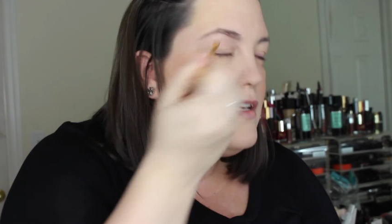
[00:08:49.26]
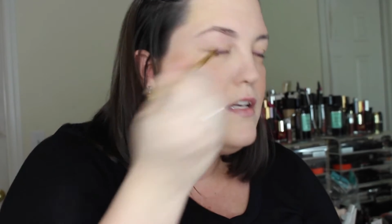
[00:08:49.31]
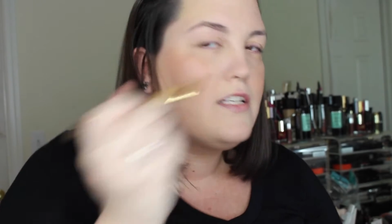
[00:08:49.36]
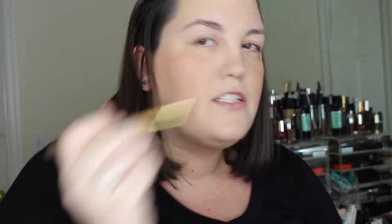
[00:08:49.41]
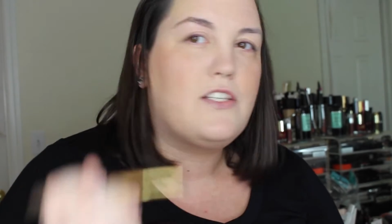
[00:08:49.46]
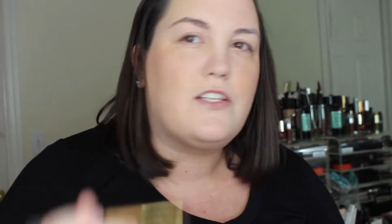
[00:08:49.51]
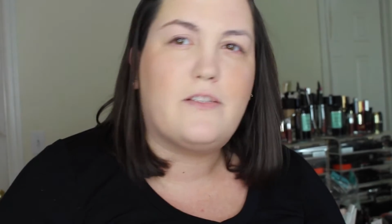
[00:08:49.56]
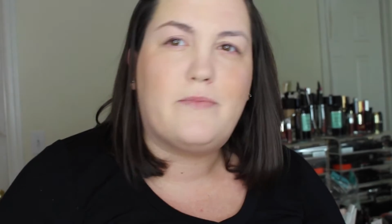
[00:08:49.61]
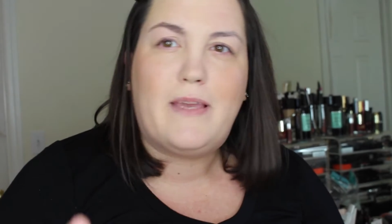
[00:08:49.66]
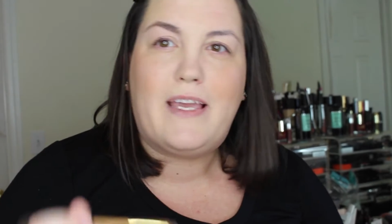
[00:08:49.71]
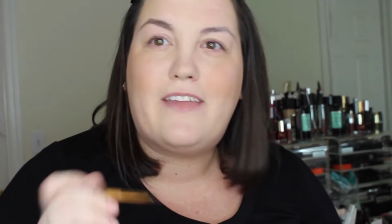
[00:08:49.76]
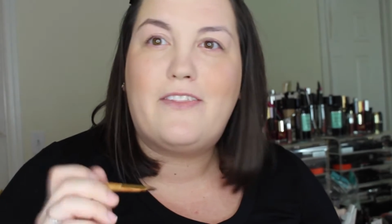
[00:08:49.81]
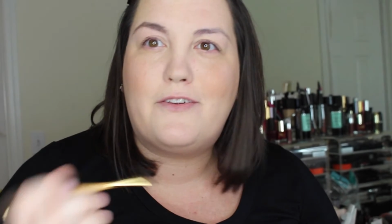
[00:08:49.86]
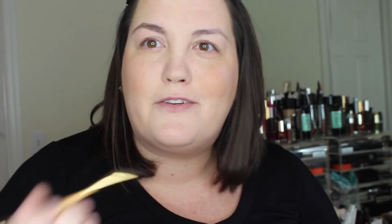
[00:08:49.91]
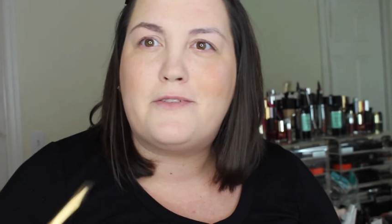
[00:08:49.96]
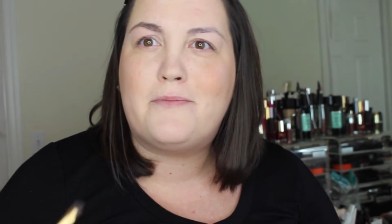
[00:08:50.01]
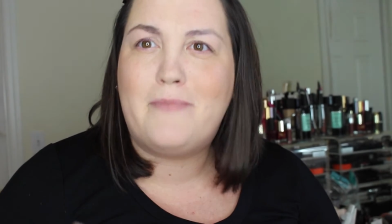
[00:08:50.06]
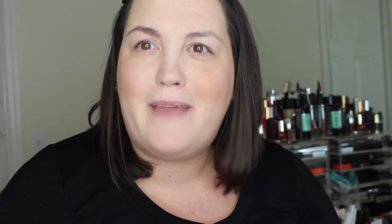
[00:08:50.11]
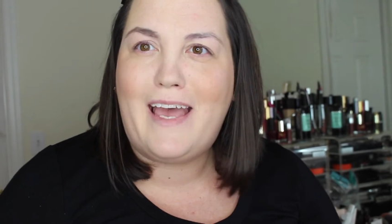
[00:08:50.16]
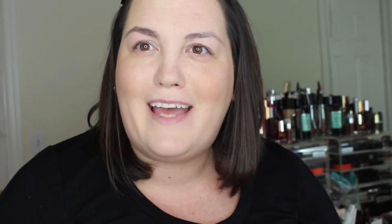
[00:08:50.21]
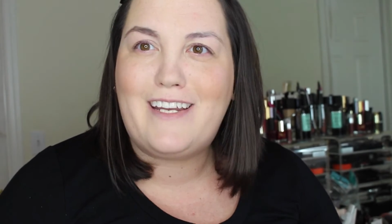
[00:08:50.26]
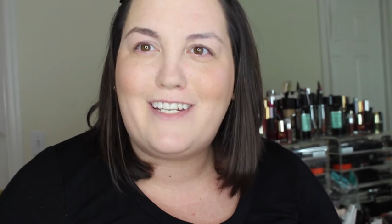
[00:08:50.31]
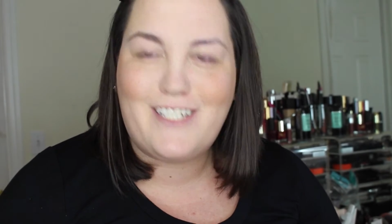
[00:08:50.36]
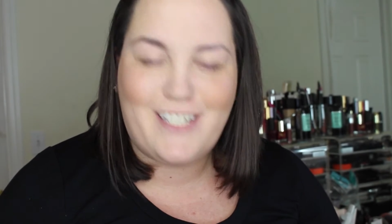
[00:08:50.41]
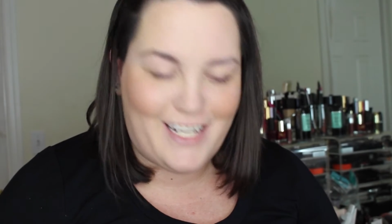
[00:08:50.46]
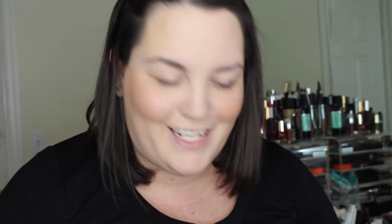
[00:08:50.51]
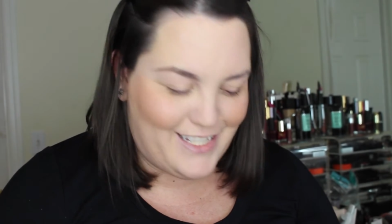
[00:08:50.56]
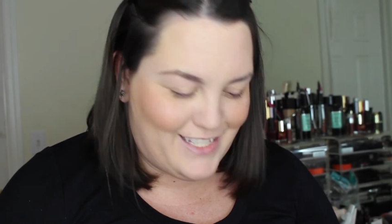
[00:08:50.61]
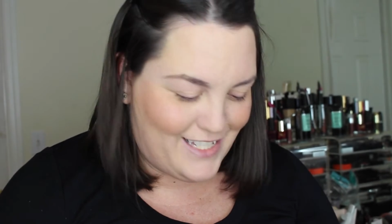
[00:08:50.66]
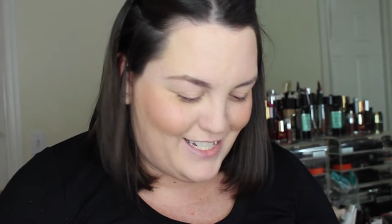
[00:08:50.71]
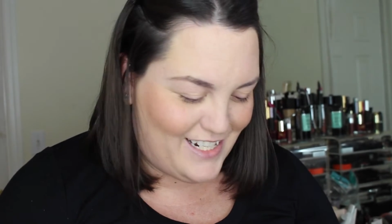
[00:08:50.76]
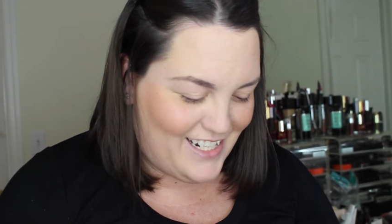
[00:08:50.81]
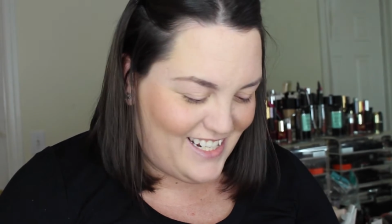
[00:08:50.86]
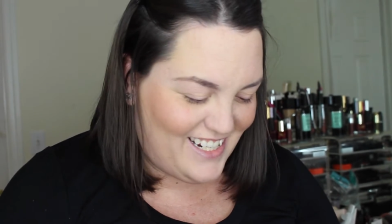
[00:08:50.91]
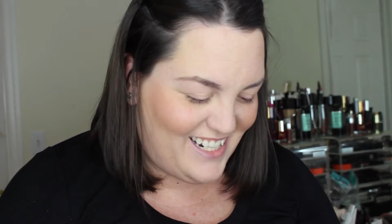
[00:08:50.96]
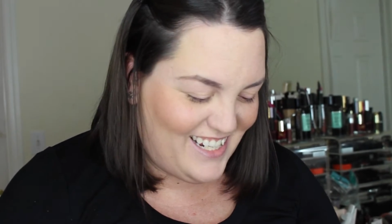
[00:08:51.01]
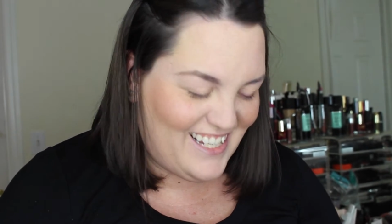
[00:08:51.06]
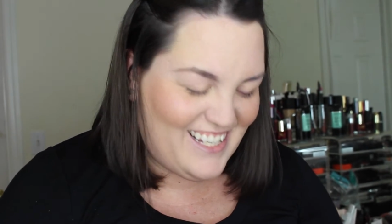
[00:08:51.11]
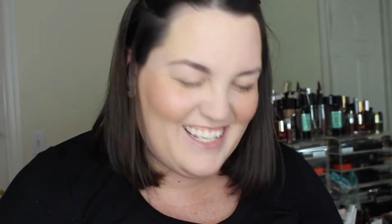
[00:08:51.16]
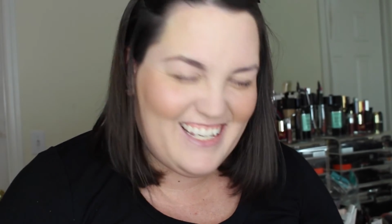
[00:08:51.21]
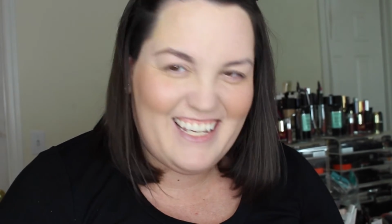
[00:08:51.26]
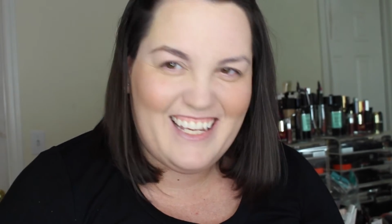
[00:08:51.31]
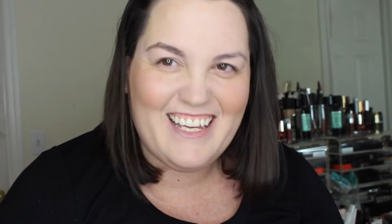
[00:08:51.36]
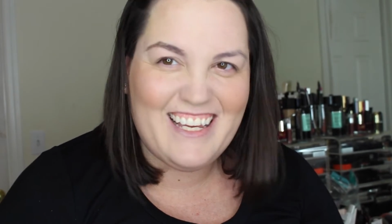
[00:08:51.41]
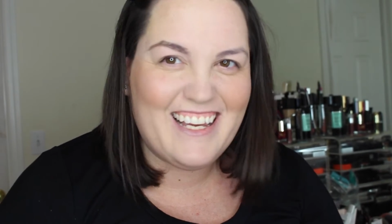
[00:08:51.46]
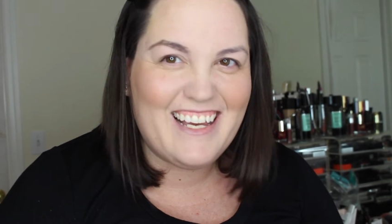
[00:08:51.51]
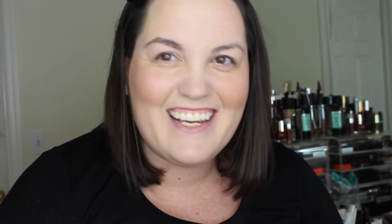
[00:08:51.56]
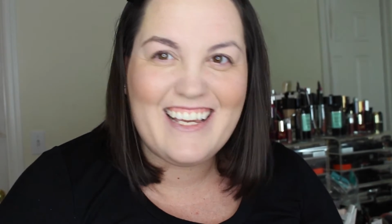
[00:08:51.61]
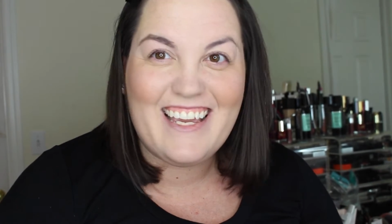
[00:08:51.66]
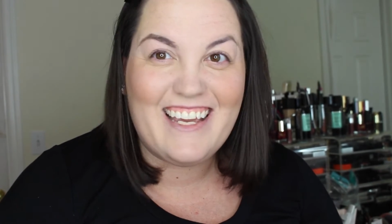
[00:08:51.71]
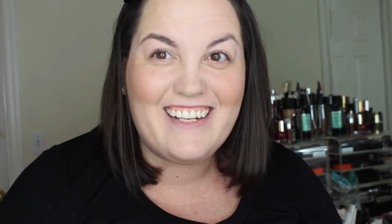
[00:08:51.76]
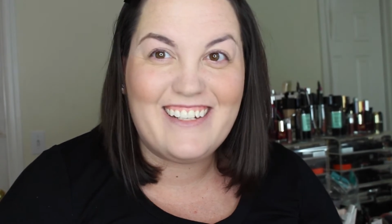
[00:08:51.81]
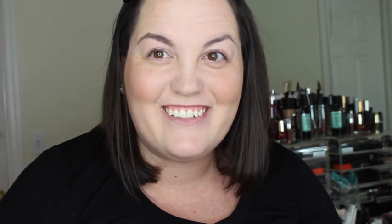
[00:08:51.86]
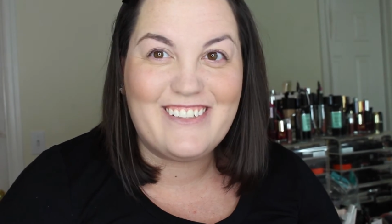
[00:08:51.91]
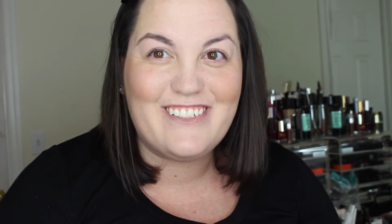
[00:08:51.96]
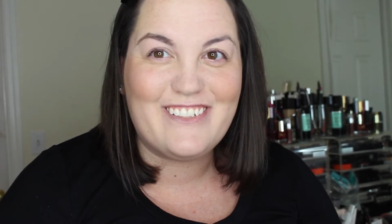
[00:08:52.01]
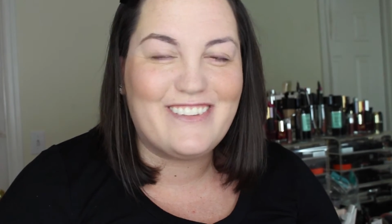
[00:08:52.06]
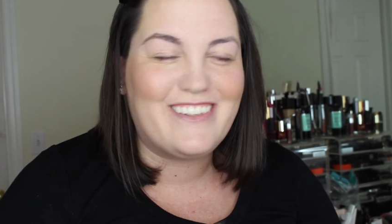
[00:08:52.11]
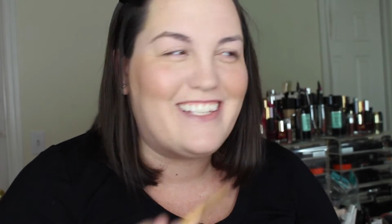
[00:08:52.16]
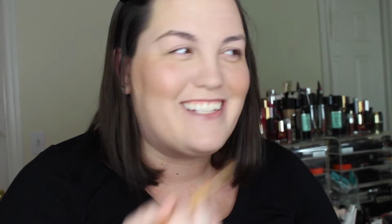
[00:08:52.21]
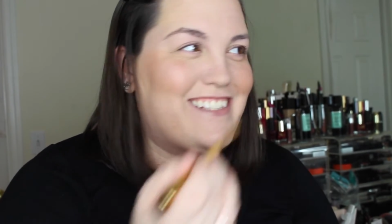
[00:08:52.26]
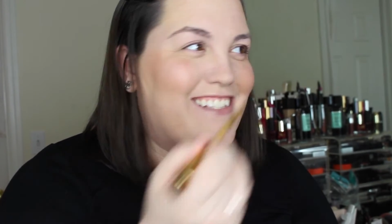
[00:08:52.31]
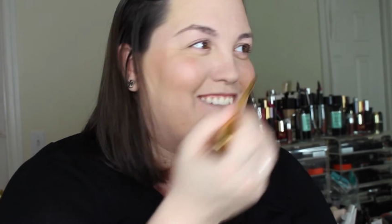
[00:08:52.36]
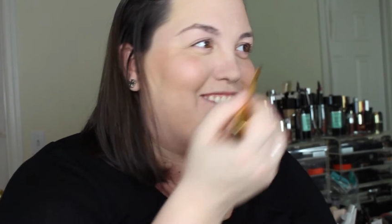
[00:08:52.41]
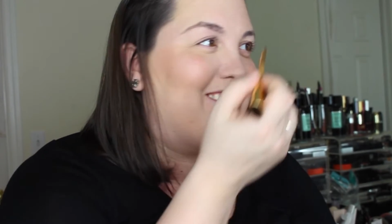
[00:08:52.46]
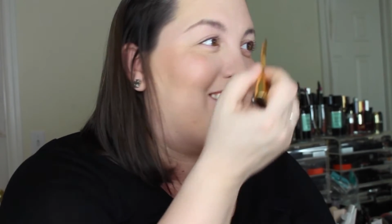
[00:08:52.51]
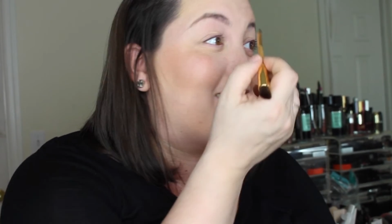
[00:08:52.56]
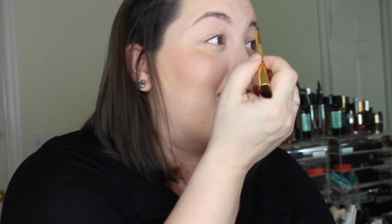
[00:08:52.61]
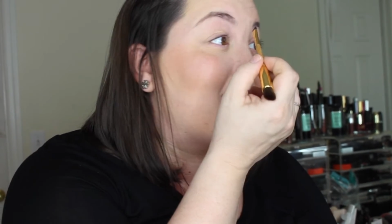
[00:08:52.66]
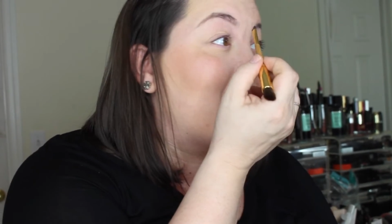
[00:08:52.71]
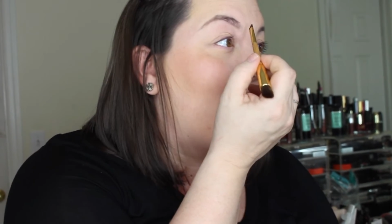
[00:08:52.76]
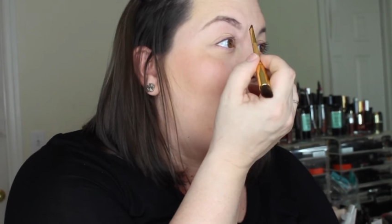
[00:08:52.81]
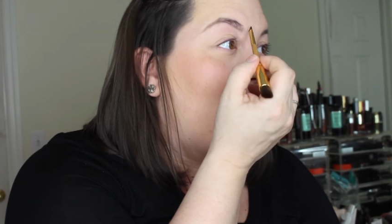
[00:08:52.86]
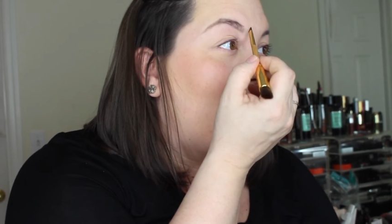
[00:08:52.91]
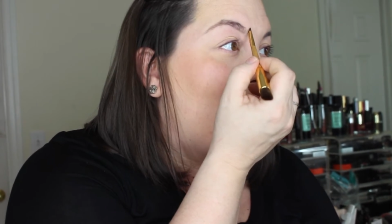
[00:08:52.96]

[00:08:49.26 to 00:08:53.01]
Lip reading: excuse me, and there's matte shades in it. I can't do two things at once.